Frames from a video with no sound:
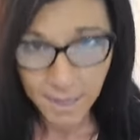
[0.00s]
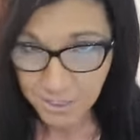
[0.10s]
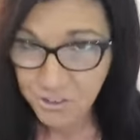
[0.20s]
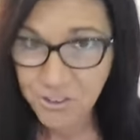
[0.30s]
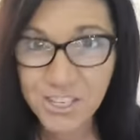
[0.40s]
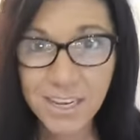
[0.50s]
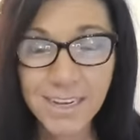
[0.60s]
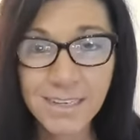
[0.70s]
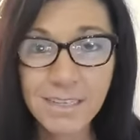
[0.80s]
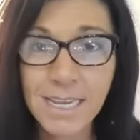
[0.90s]

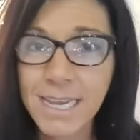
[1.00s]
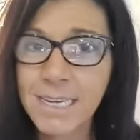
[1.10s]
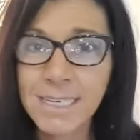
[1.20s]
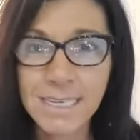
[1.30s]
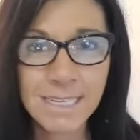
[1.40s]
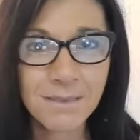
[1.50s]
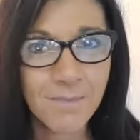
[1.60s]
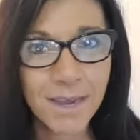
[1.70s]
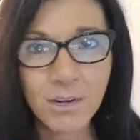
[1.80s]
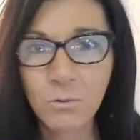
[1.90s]
exercise, and it
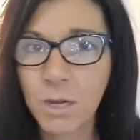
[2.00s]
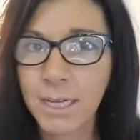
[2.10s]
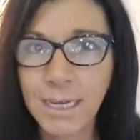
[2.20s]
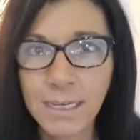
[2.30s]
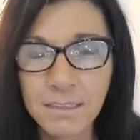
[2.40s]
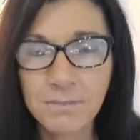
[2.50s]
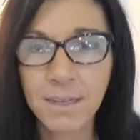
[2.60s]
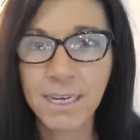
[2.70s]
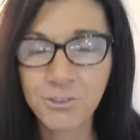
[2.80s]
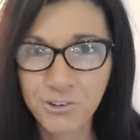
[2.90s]
doesn't matter what kind of
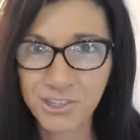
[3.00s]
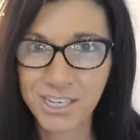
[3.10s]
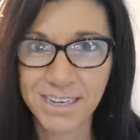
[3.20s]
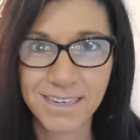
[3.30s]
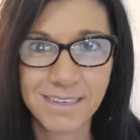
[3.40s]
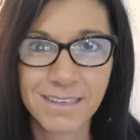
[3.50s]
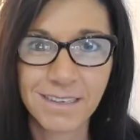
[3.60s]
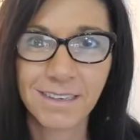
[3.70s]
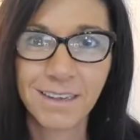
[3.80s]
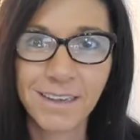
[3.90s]
exercise.
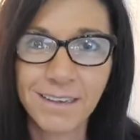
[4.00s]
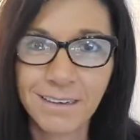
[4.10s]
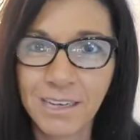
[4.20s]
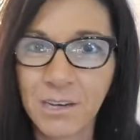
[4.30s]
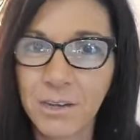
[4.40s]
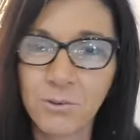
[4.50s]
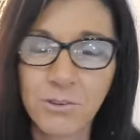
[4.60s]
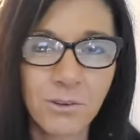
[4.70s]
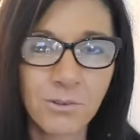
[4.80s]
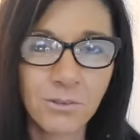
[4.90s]
You know,
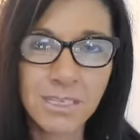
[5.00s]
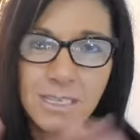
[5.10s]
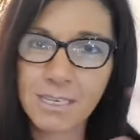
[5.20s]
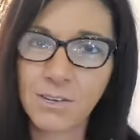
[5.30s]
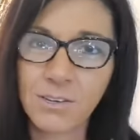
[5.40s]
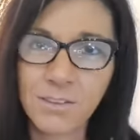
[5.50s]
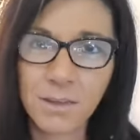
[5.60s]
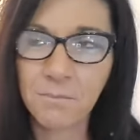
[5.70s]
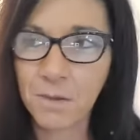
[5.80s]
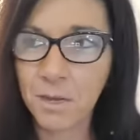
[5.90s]
don't listen to all
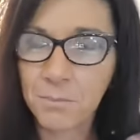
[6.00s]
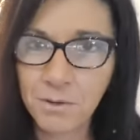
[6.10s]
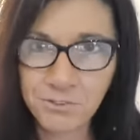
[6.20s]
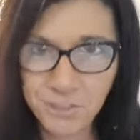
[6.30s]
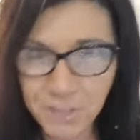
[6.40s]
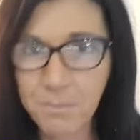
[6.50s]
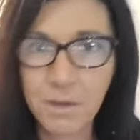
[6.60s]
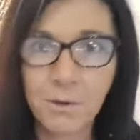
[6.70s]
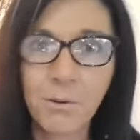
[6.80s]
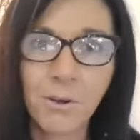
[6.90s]
that mumbo
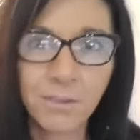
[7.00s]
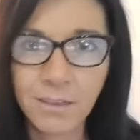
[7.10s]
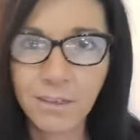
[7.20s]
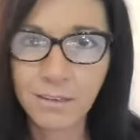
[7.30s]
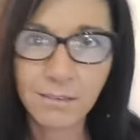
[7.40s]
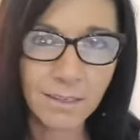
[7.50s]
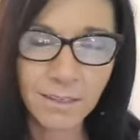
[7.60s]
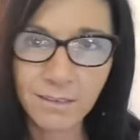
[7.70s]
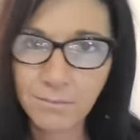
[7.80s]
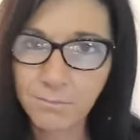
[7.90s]
jumbo on the,
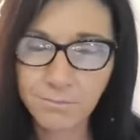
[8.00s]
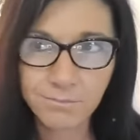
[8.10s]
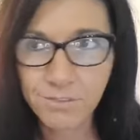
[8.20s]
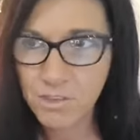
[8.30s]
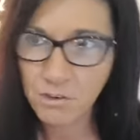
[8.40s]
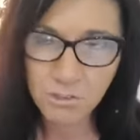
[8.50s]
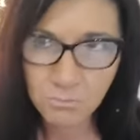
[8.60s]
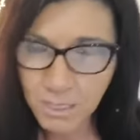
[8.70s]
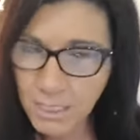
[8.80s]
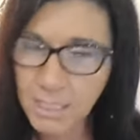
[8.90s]
the
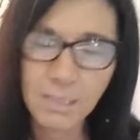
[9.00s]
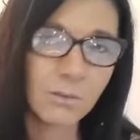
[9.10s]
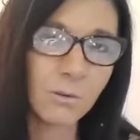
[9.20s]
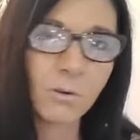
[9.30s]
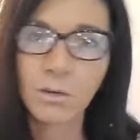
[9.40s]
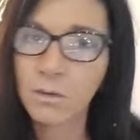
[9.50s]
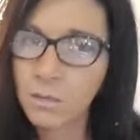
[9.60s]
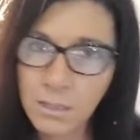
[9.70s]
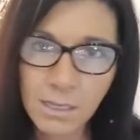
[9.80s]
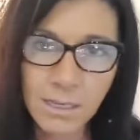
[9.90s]
social media or
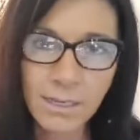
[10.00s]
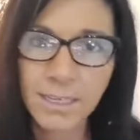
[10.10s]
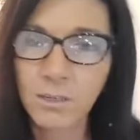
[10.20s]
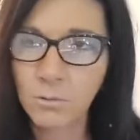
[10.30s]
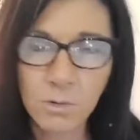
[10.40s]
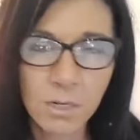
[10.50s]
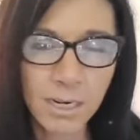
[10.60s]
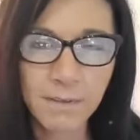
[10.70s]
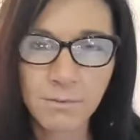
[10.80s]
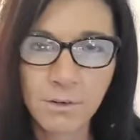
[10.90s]
online or
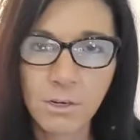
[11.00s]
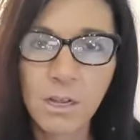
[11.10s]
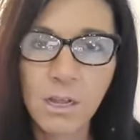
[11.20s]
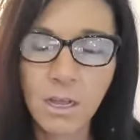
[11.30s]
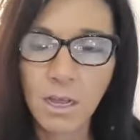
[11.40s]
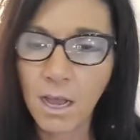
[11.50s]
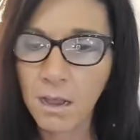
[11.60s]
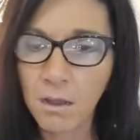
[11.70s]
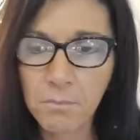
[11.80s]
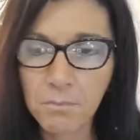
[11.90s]
wherever.
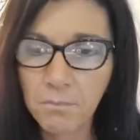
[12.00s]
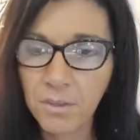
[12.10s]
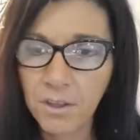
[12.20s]
Um,